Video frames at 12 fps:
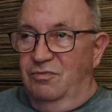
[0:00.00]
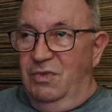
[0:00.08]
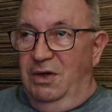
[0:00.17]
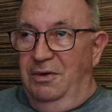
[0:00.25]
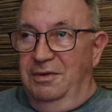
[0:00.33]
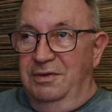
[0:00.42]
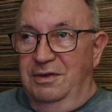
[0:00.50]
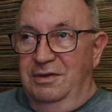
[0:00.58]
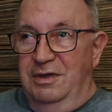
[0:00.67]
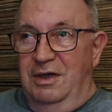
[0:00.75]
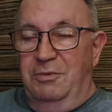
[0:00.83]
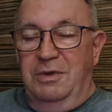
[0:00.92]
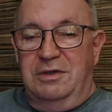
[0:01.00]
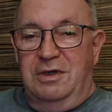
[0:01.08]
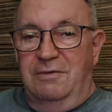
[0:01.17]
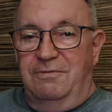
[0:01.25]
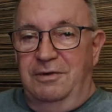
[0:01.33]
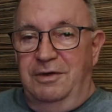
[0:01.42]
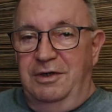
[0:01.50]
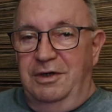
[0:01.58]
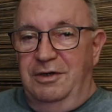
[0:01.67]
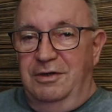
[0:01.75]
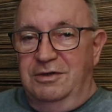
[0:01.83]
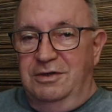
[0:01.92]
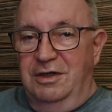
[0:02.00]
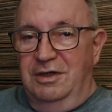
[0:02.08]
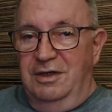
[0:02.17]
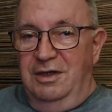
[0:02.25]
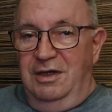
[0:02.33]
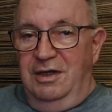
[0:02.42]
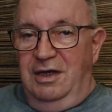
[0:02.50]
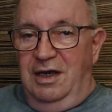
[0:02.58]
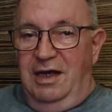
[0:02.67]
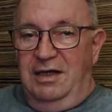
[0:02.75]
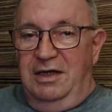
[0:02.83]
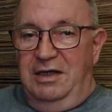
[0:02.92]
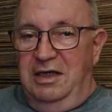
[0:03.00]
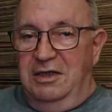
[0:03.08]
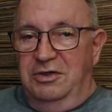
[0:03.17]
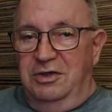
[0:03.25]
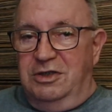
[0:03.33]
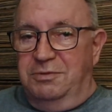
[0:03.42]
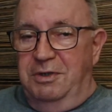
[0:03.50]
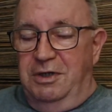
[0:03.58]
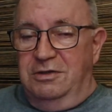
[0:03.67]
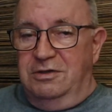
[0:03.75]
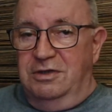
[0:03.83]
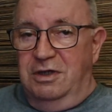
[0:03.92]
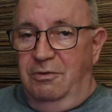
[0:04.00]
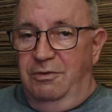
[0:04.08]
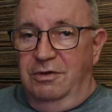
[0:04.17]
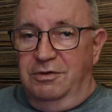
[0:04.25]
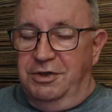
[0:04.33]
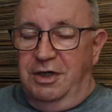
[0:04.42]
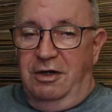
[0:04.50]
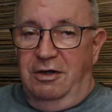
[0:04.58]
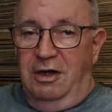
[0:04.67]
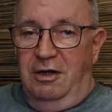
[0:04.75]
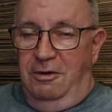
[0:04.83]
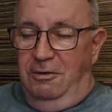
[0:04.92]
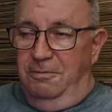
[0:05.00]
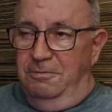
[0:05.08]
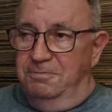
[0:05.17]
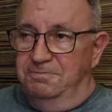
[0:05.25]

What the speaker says: No, it went there for years. I didn't get to experience a real shower at home.